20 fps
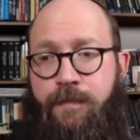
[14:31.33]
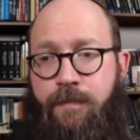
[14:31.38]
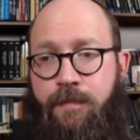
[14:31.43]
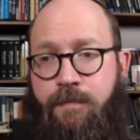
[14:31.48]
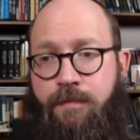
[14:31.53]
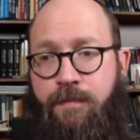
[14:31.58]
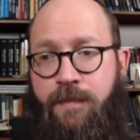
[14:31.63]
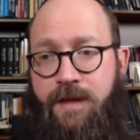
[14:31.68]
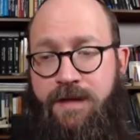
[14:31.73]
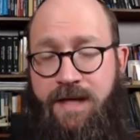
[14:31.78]

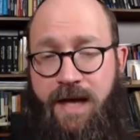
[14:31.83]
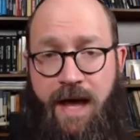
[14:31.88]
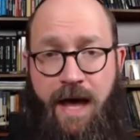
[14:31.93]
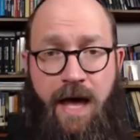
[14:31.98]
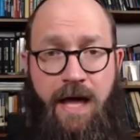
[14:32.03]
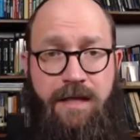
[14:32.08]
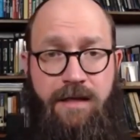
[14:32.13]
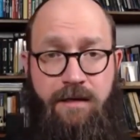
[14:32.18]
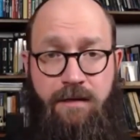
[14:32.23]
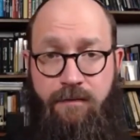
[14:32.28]
the
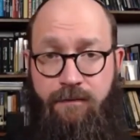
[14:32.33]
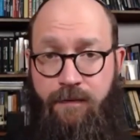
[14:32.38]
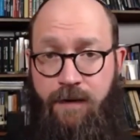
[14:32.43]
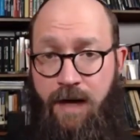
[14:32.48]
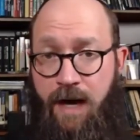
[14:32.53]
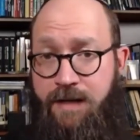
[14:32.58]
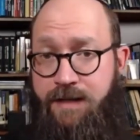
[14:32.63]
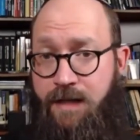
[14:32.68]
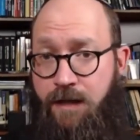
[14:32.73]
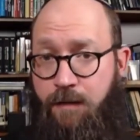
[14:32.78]
task
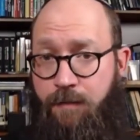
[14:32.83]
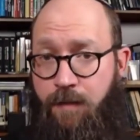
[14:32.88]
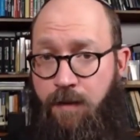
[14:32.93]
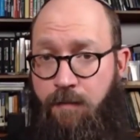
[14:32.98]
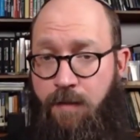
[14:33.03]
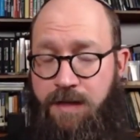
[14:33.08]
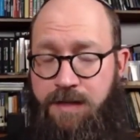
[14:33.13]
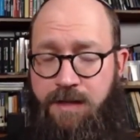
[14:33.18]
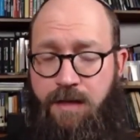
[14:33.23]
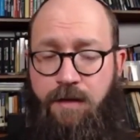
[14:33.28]
that I take
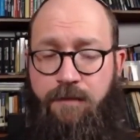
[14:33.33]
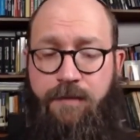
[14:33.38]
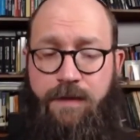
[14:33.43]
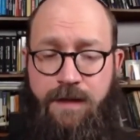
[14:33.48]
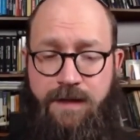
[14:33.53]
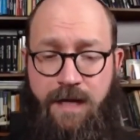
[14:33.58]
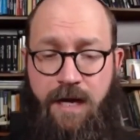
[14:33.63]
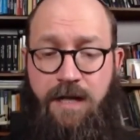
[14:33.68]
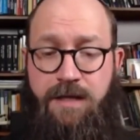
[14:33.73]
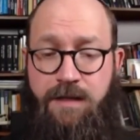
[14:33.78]
upon myself and
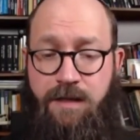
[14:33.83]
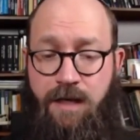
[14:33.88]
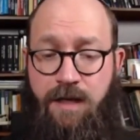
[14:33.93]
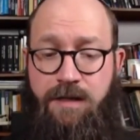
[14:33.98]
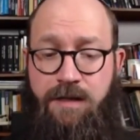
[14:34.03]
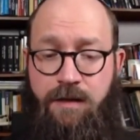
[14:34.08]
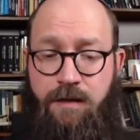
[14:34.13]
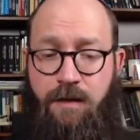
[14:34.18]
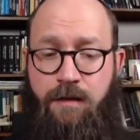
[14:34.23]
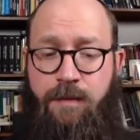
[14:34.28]
the task that I
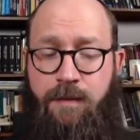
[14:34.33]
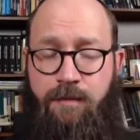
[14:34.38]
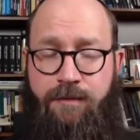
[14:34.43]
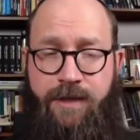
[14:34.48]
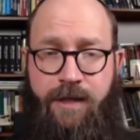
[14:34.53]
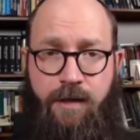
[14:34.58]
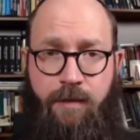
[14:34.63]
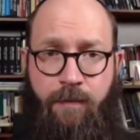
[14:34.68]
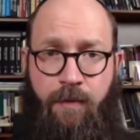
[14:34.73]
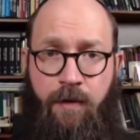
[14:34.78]
see that other people
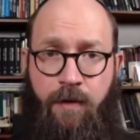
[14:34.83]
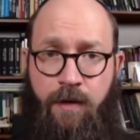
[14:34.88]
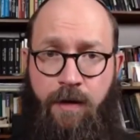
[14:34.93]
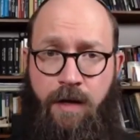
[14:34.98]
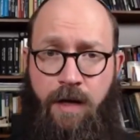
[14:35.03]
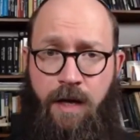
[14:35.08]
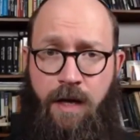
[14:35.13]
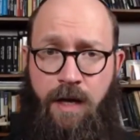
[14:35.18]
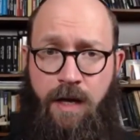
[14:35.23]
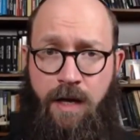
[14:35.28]
take upon